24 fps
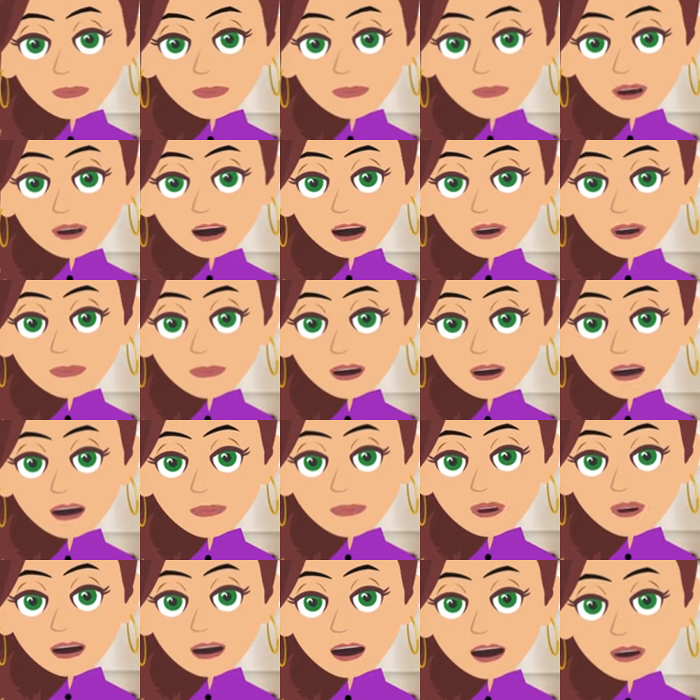sometimes
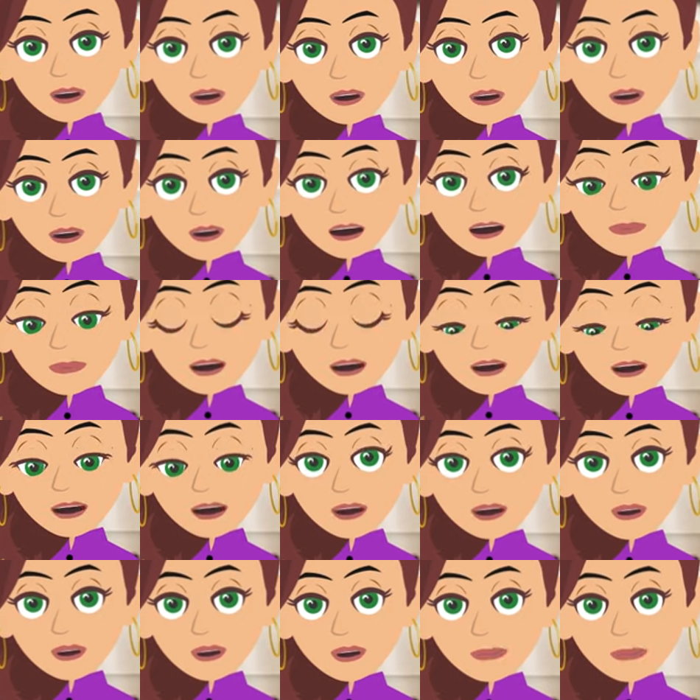belonging to more than
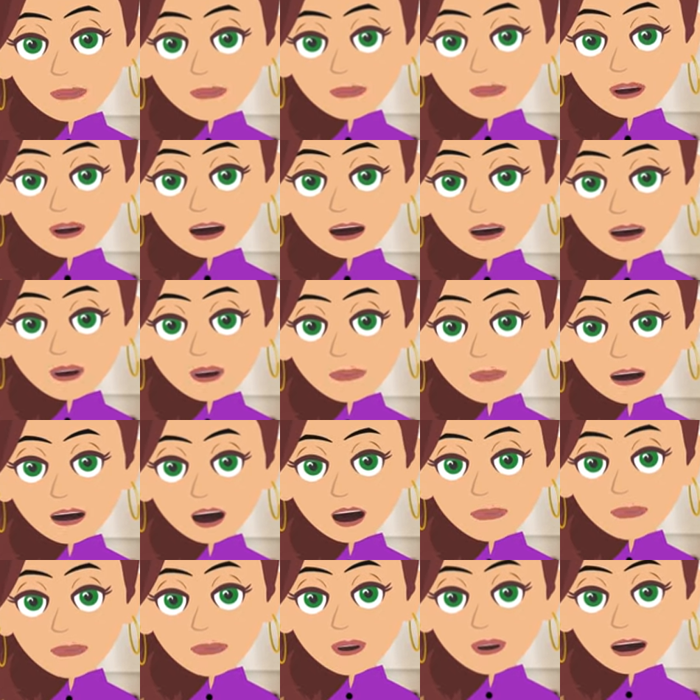one group, but mad at
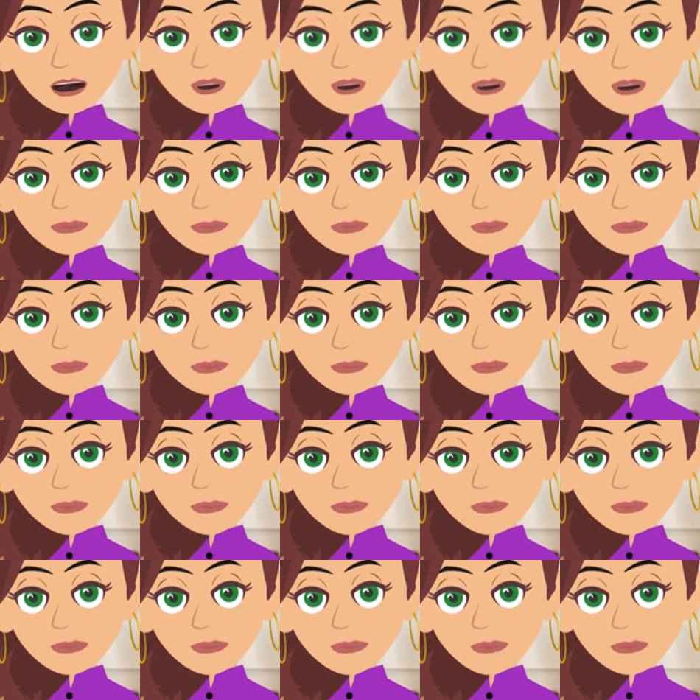most of the other